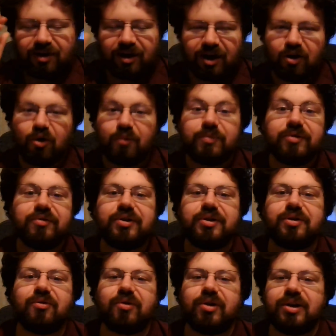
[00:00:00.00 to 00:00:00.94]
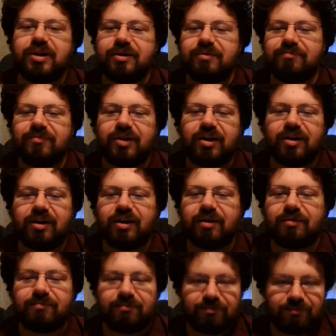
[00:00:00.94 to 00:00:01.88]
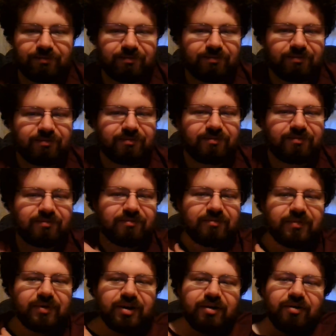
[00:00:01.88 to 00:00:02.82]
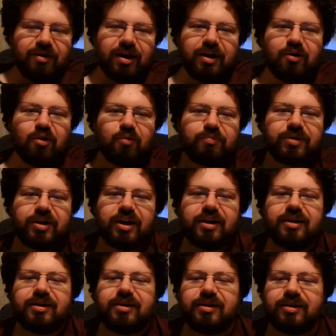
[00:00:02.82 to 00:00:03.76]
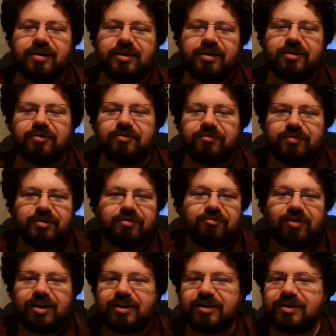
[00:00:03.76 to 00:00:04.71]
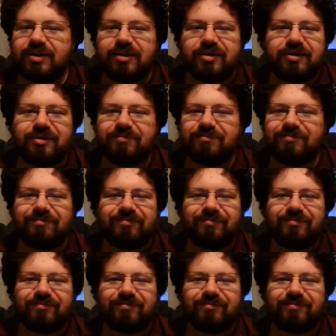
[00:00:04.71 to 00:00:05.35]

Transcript: I hope you enjoyed it. Uh, you know, I hope that you you like the